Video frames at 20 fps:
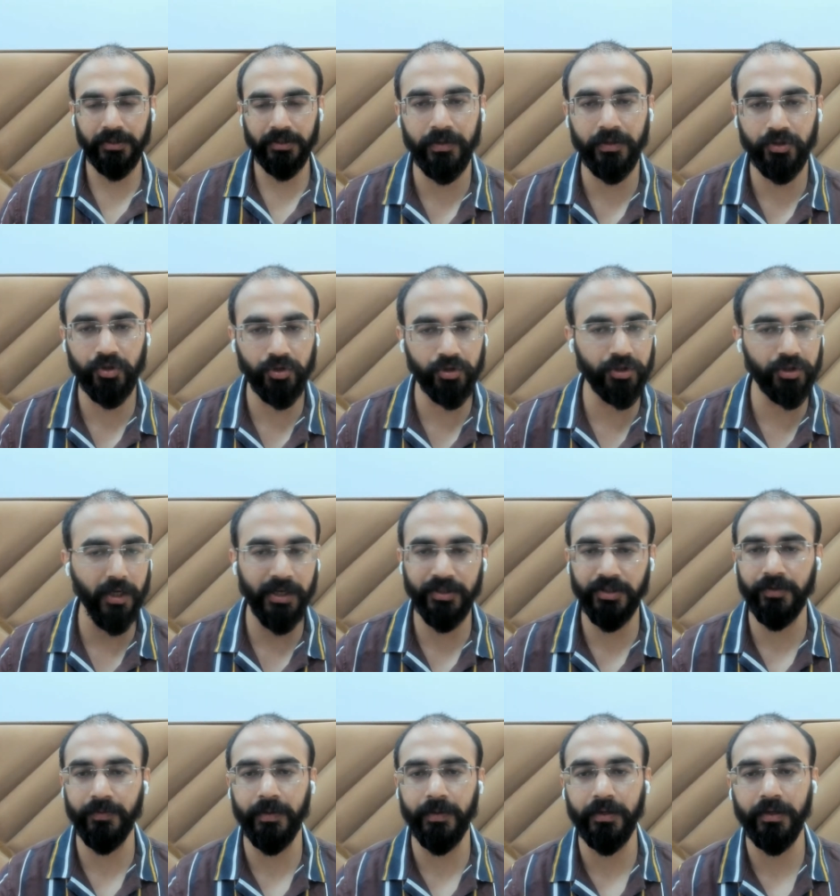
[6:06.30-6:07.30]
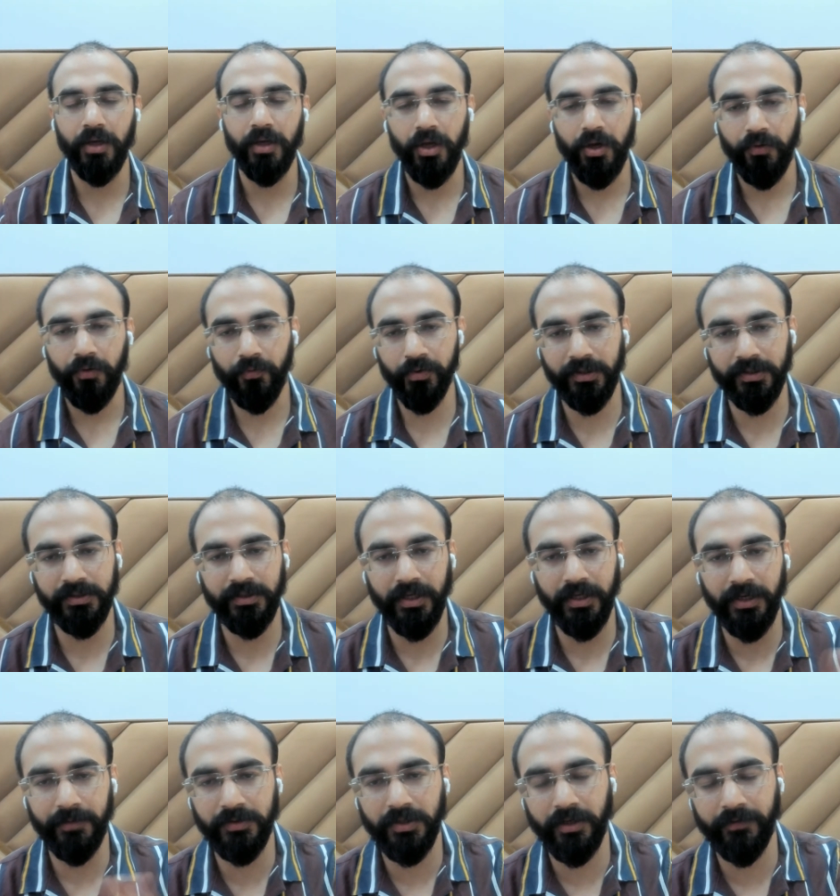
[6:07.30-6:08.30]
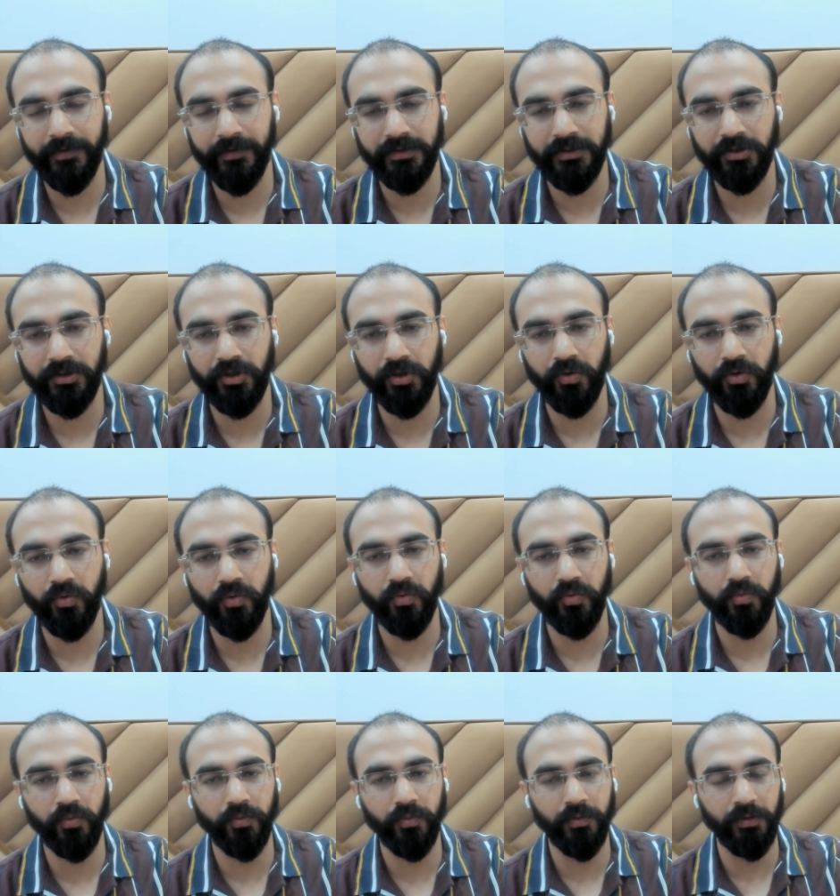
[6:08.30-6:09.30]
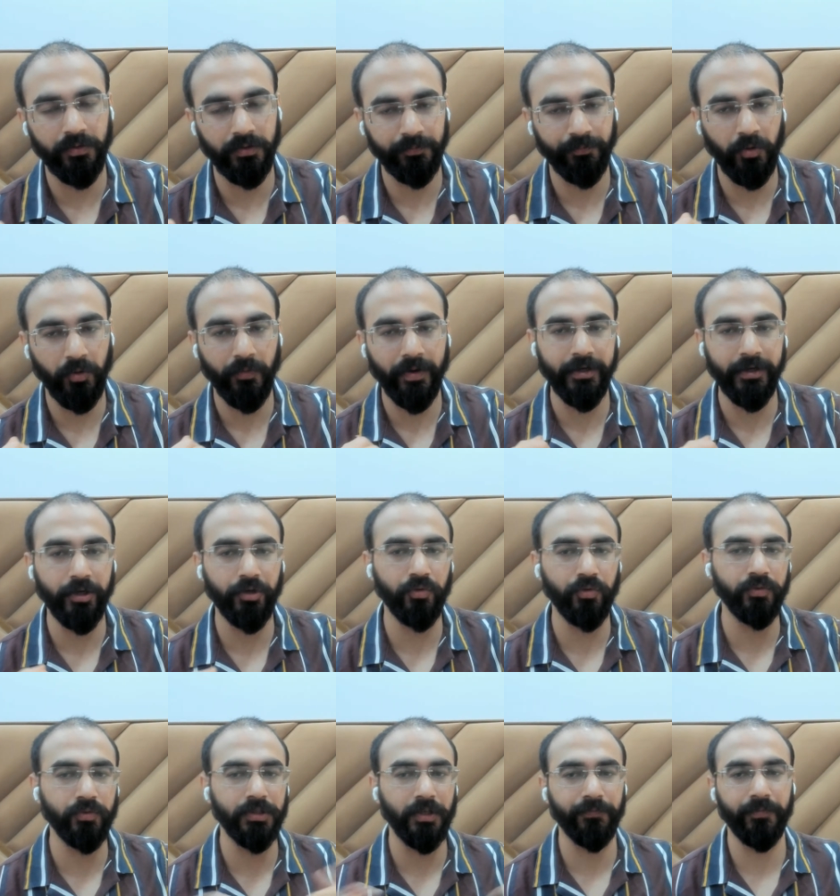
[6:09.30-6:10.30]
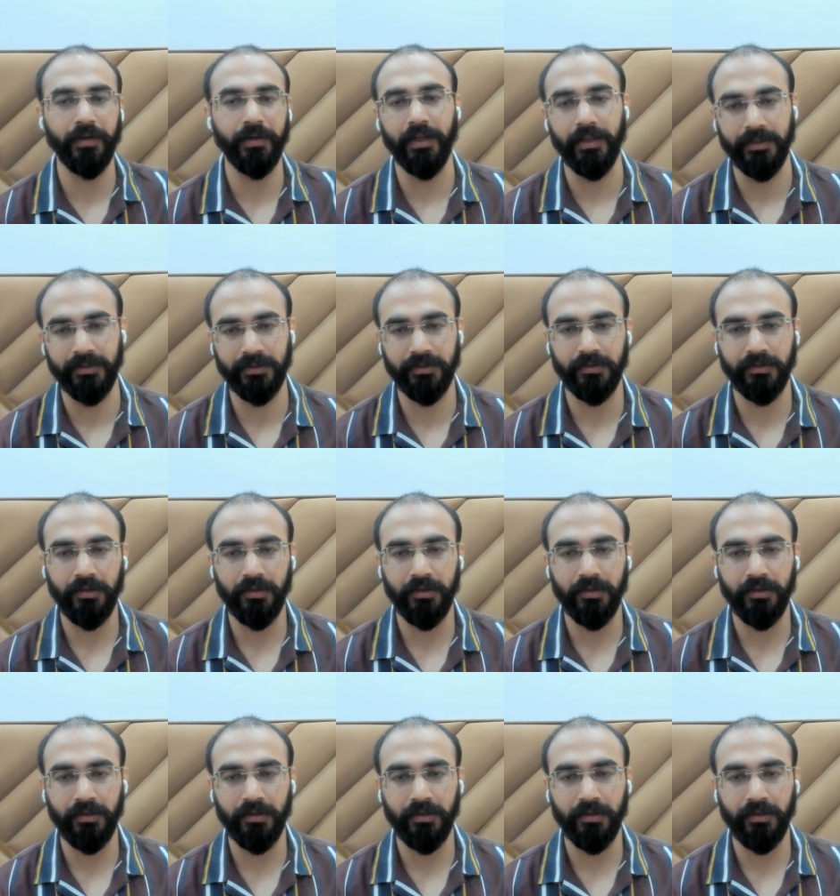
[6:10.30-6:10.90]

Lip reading: charged me for the same services you provided to someone else,